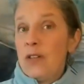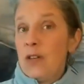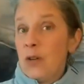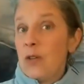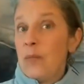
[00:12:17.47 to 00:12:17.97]

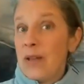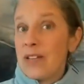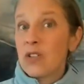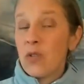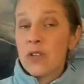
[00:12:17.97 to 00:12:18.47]
you know, the
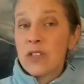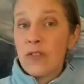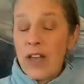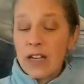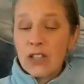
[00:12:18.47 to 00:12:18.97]
best course
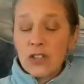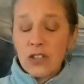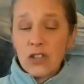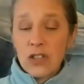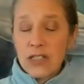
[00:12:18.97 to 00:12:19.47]
of action
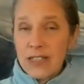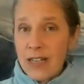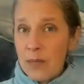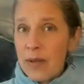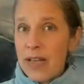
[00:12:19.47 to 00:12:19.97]
to just
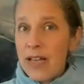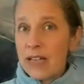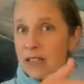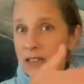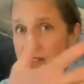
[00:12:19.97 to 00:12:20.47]
stand
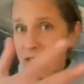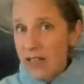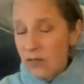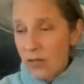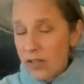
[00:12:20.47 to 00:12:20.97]
back and let
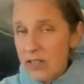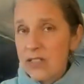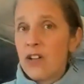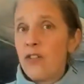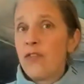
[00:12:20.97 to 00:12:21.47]
that run
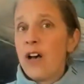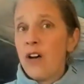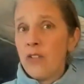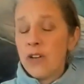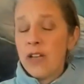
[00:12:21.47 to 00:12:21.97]
itself
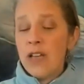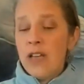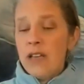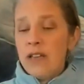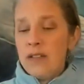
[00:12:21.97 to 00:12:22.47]
out,
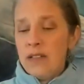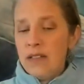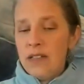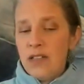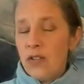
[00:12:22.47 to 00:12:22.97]

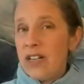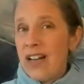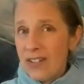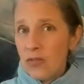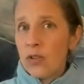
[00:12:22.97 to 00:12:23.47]
you know, and
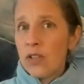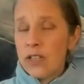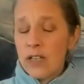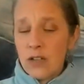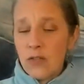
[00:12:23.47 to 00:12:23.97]
not
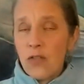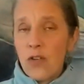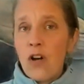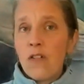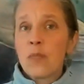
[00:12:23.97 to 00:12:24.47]
really get
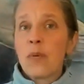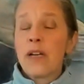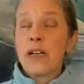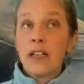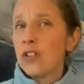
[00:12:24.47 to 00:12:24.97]
involved.
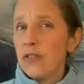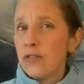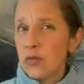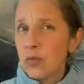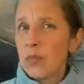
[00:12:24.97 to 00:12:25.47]
But you
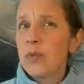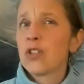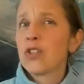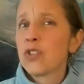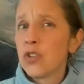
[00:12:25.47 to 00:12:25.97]
have to
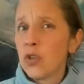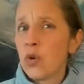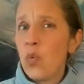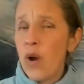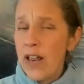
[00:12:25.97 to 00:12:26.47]

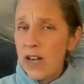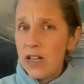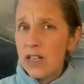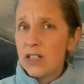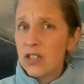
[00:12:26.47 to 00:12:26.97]
discern
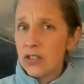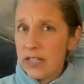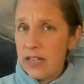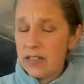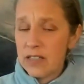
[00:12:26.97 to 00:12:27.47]
when to
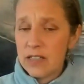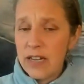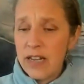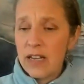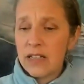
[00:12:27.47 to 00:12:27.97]
take a
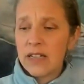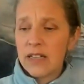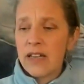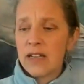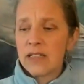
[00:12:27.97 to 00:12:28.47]
stand,
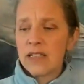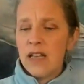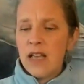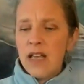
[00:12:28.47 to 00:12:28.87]
and